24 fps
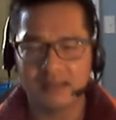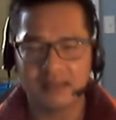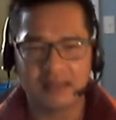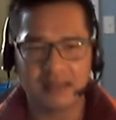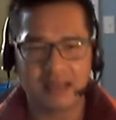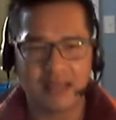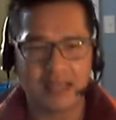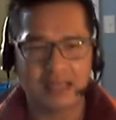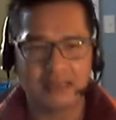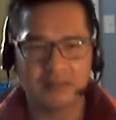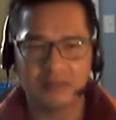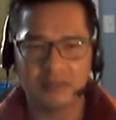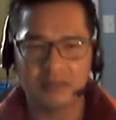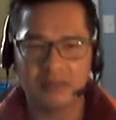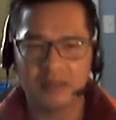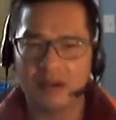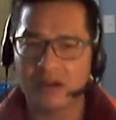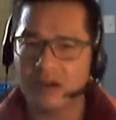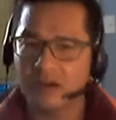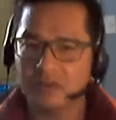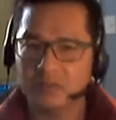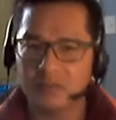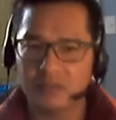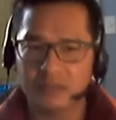and that with
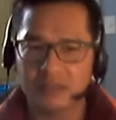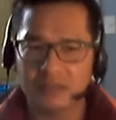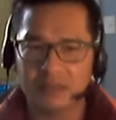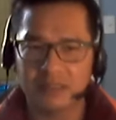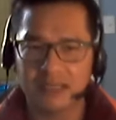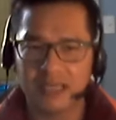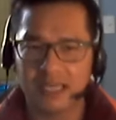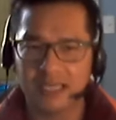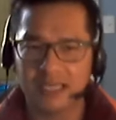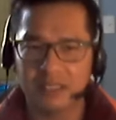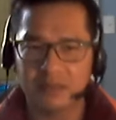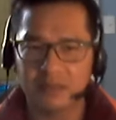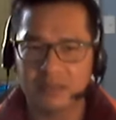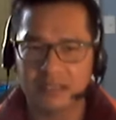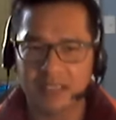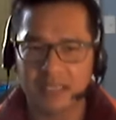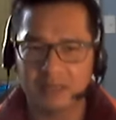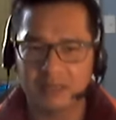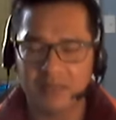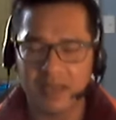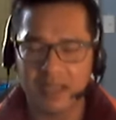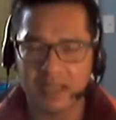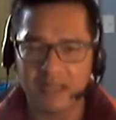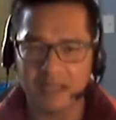hard work anyone
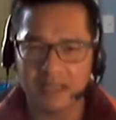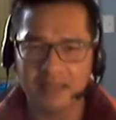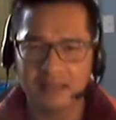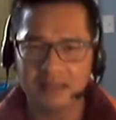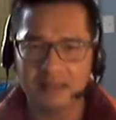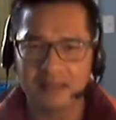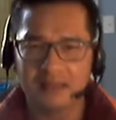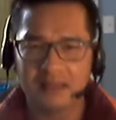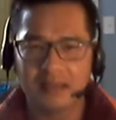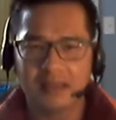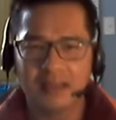can make it,